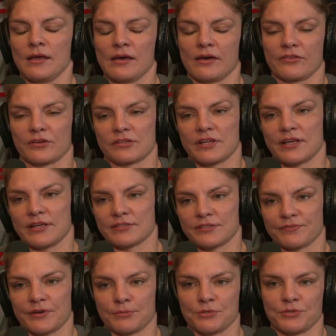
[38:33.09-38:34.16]
Other days,
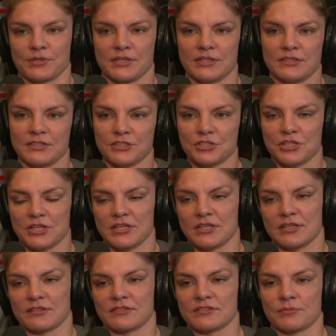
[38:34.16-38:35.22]
if I'm doing
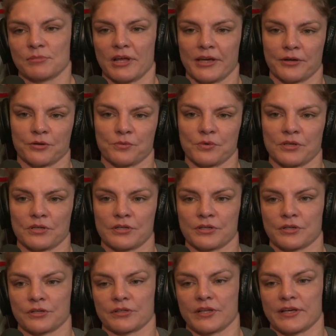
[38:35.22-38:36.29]
conditioning and some lighter
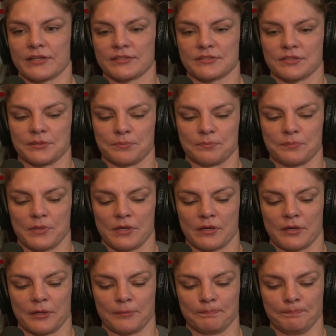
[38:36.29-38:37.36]
work or like some
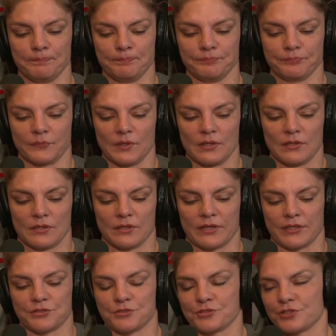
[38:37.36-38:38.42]

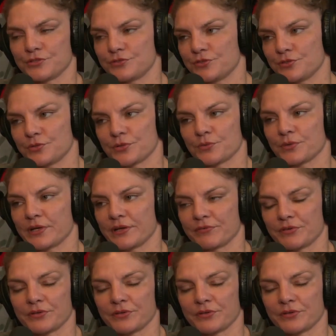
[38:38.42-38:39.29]
like jujitsu or whatever,